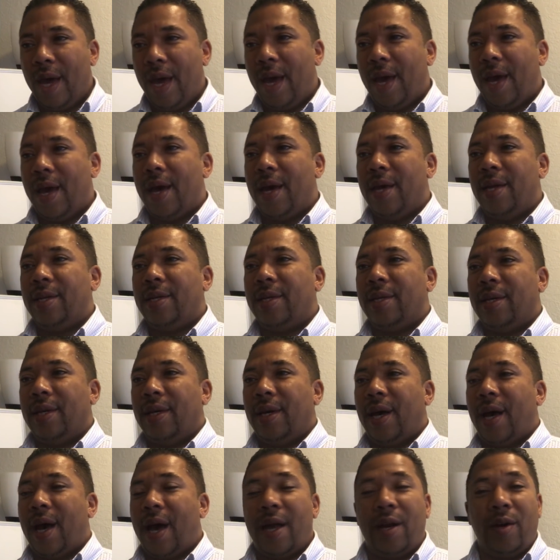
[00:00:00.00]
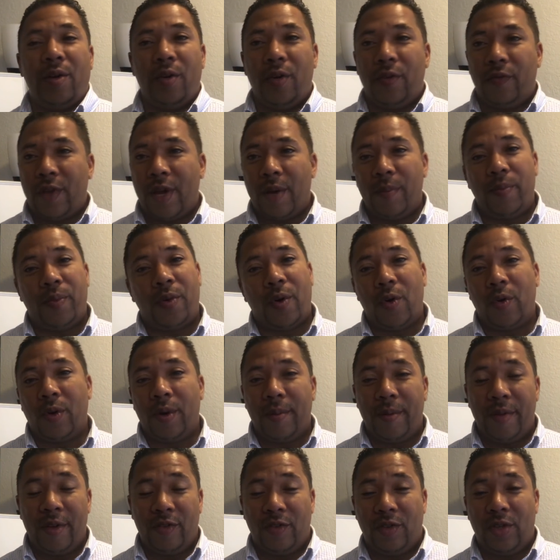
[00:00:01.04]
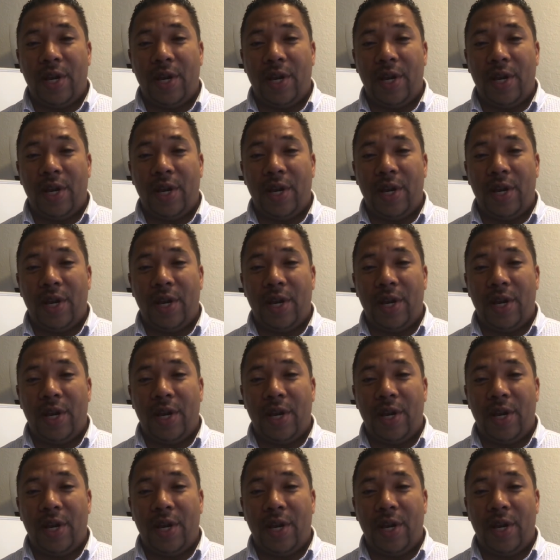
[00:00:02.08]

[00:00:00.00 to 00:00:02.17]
And I don't know if that program has